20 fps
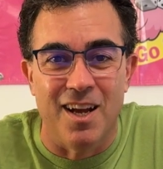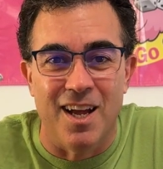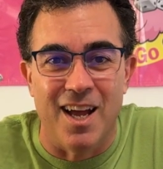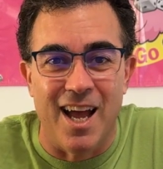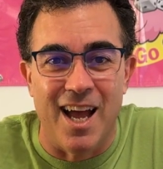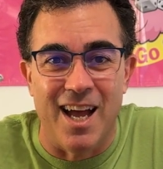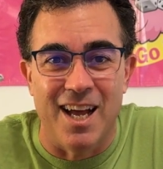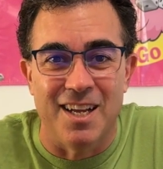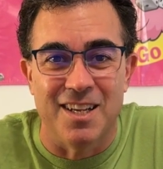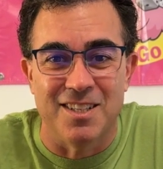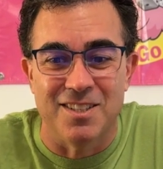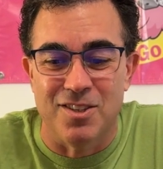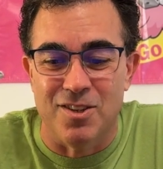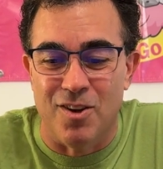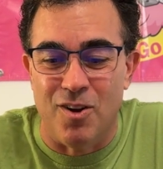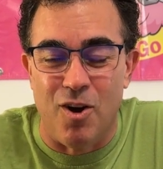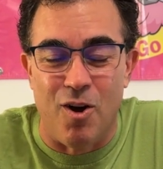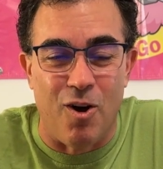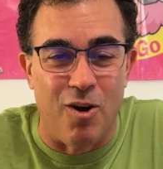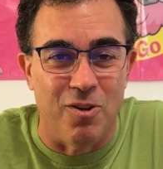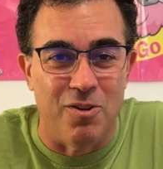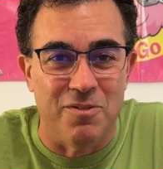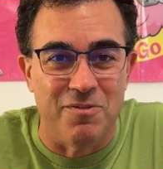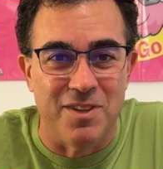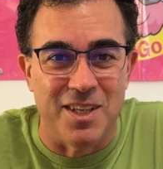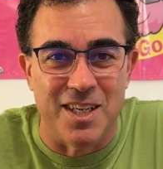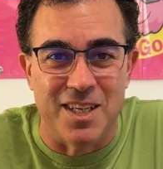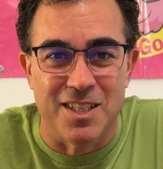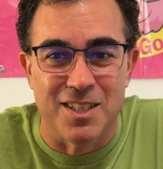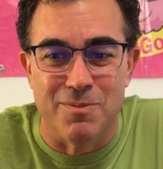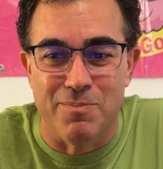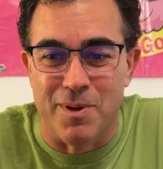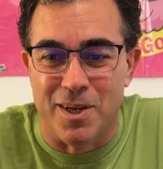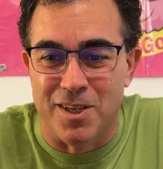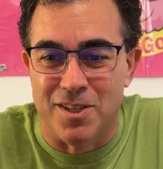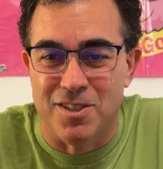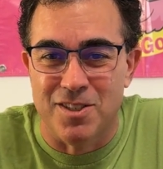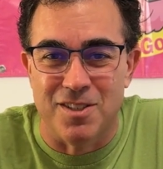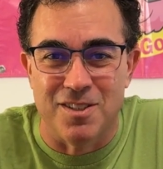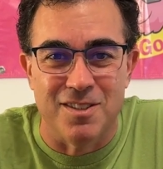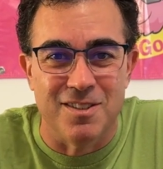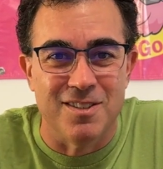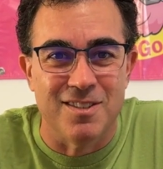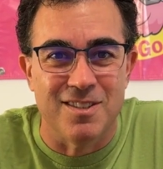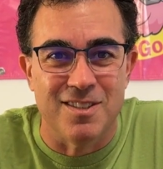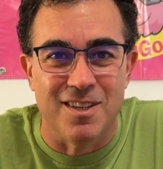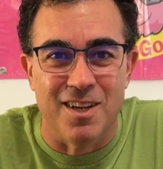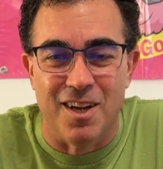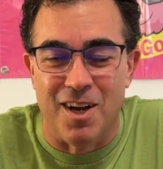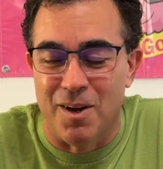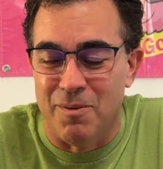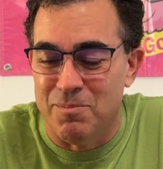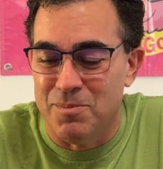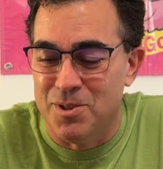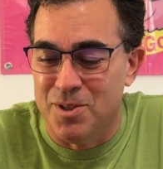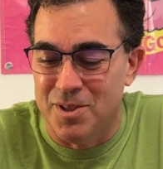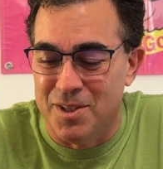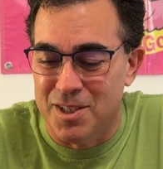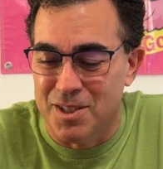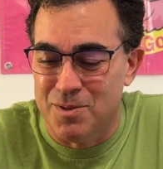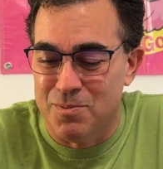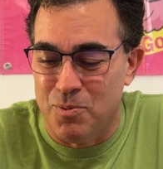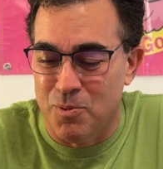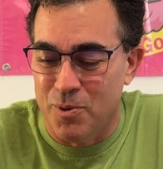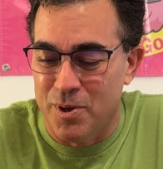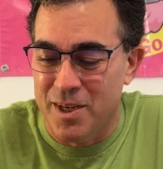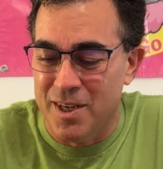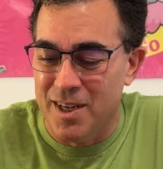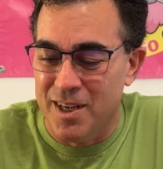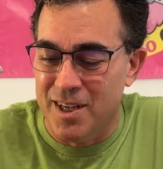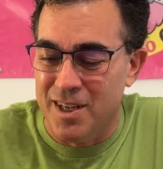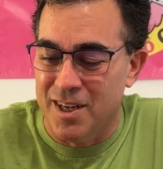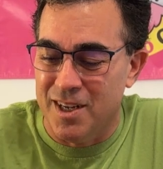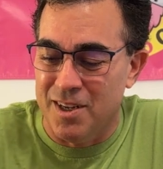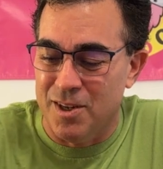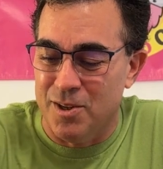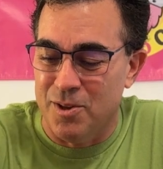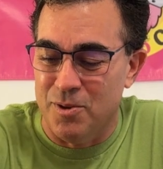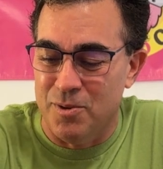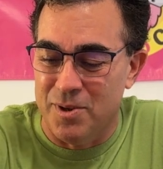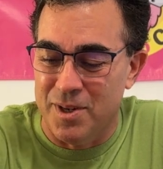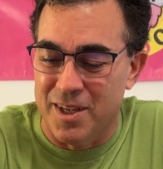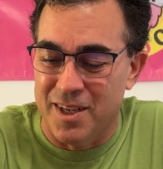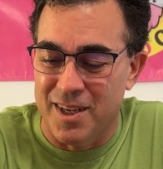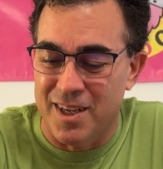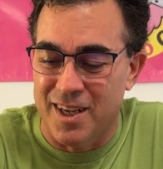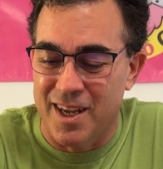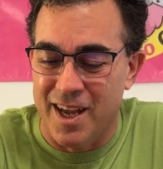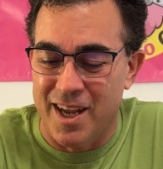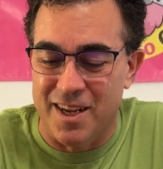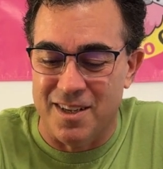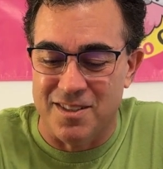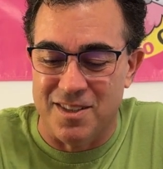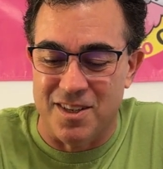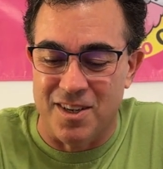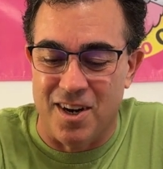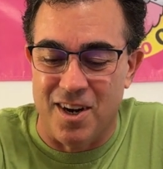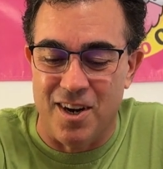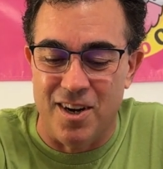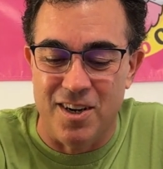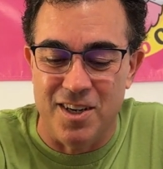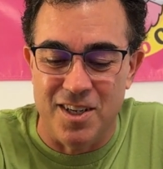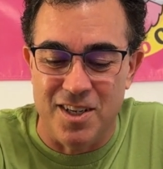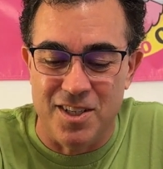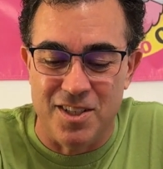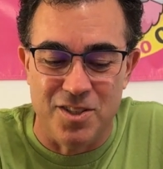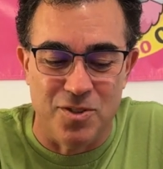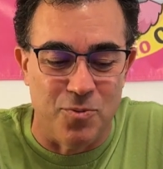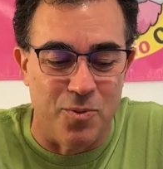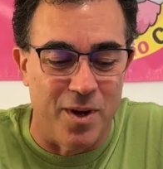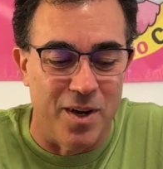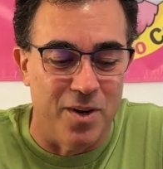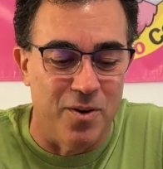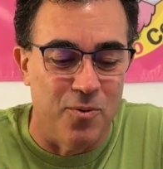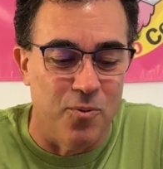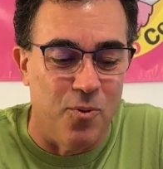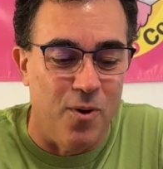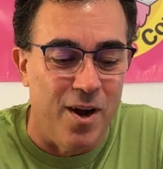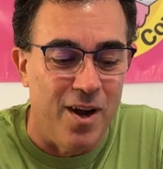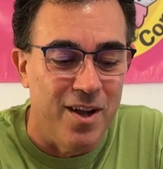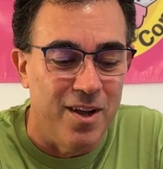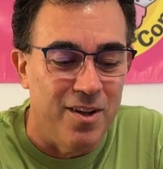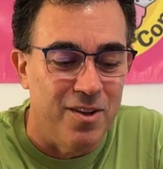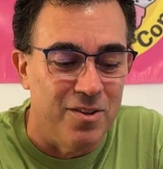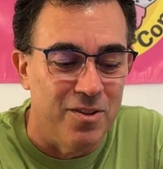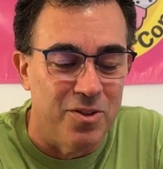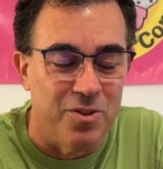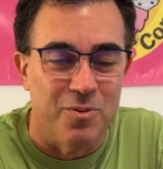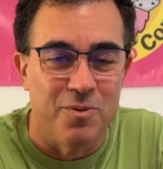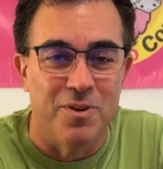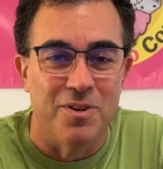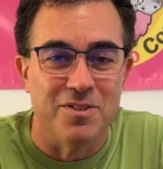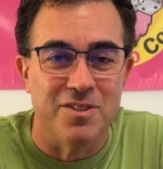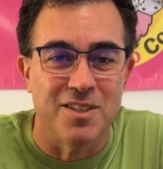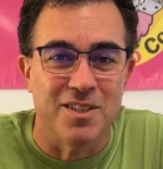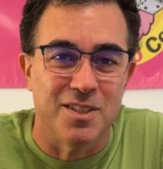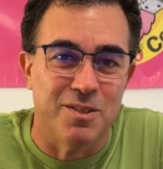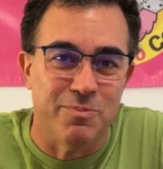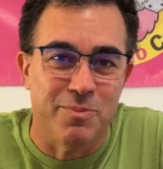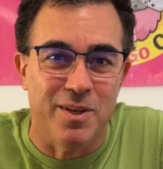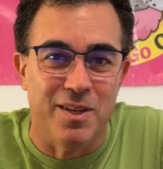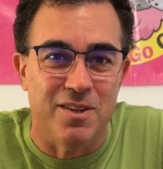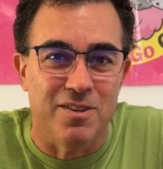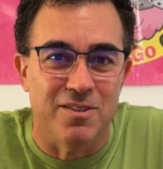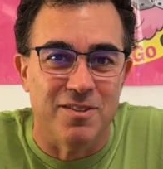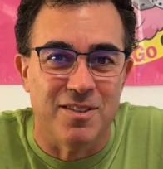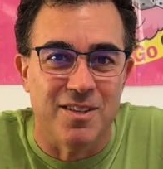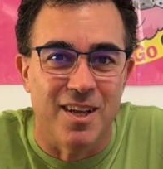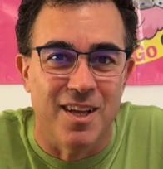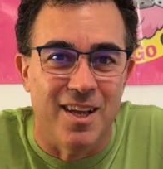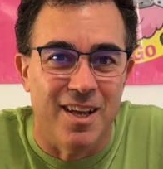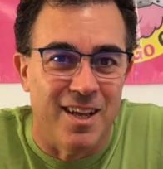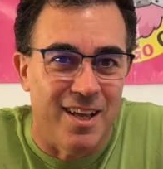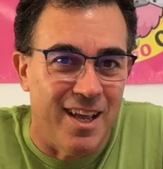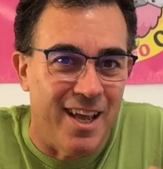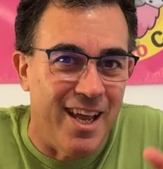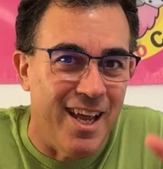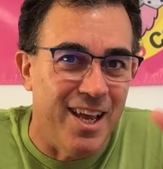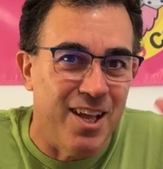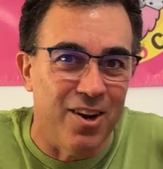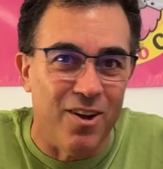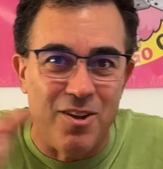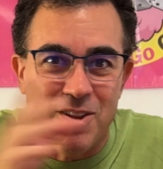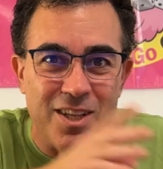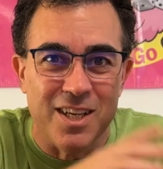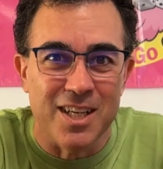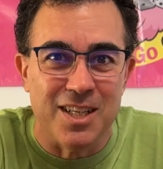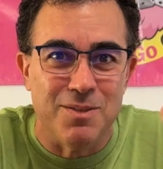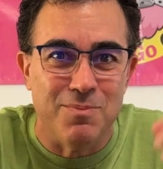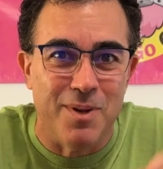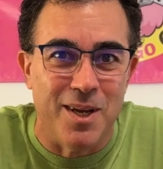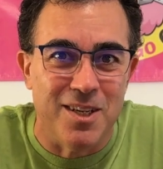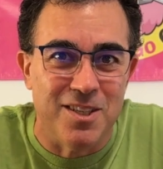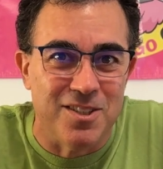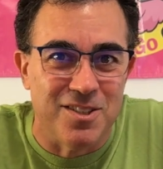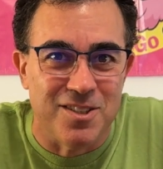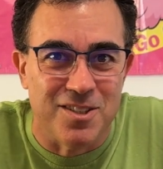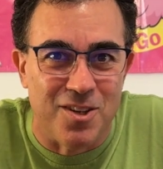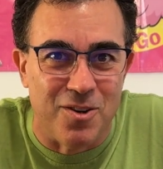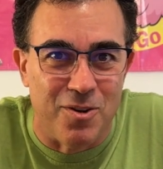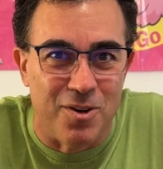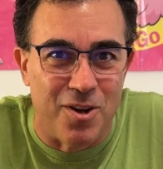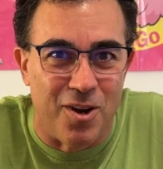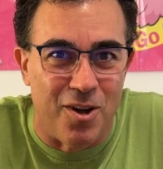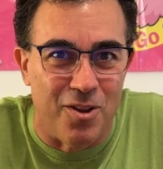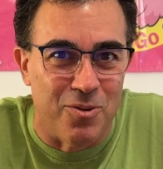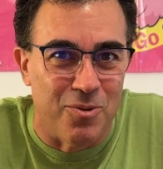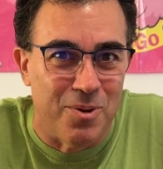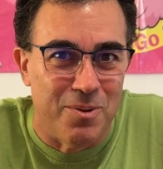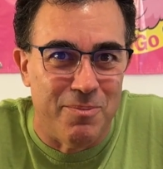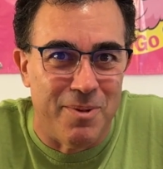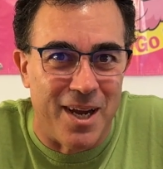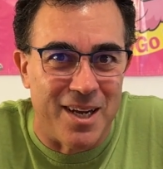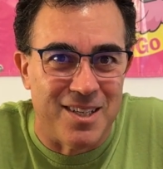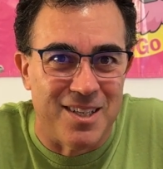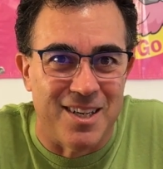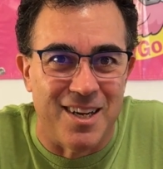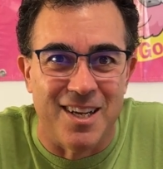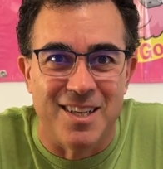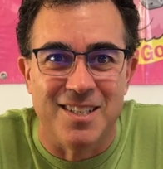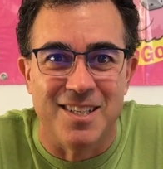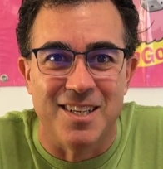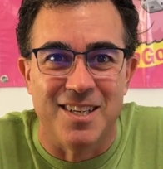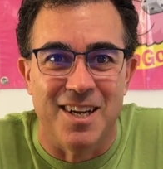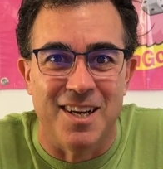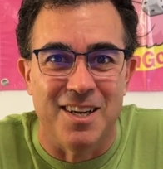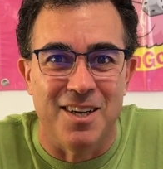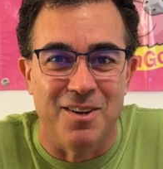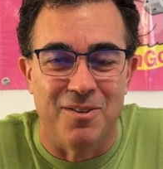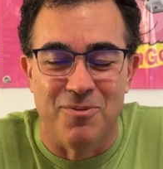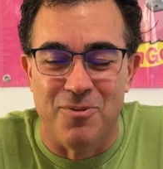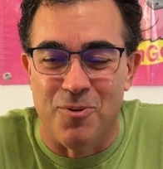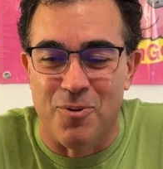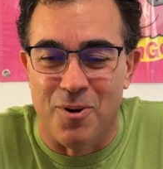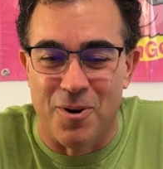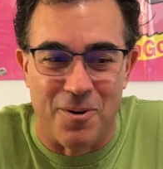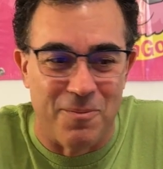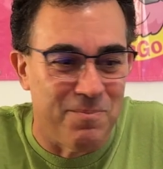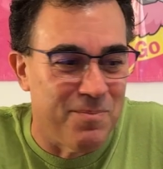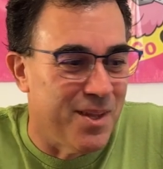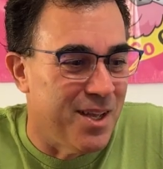has all of the expansions up to this point, including Chaos and Carnage, Wet and Wild, Thrills and Spills, and all the expansions going all the way back to 1994.